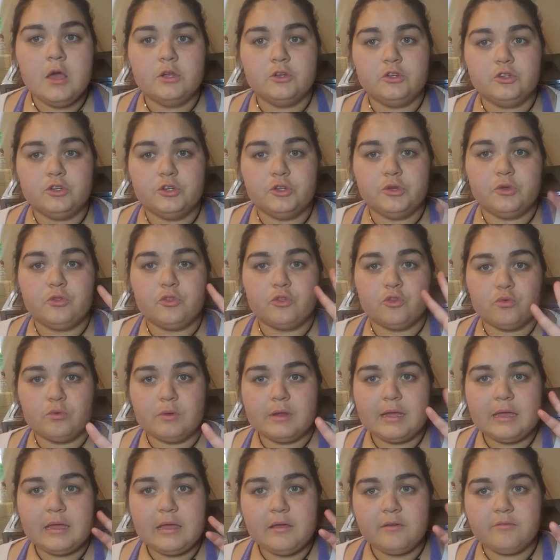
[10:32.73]
to do
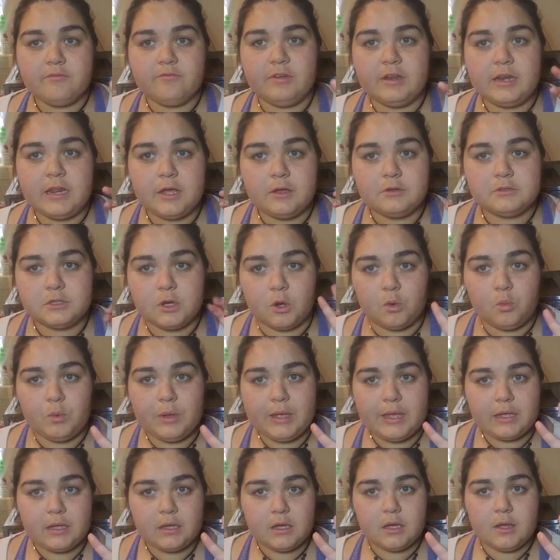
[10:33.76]
3 videos a
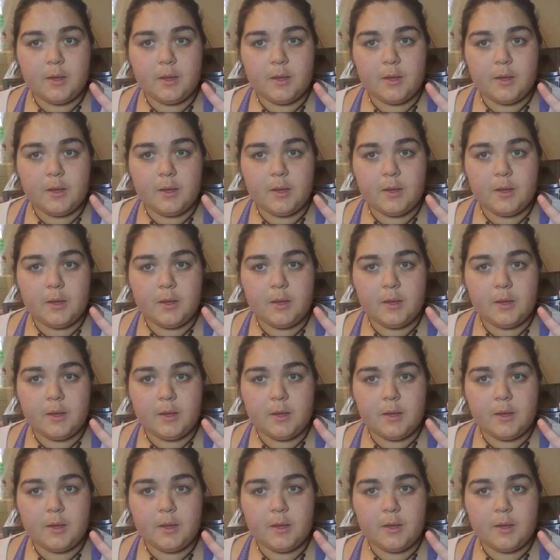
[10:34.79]
week.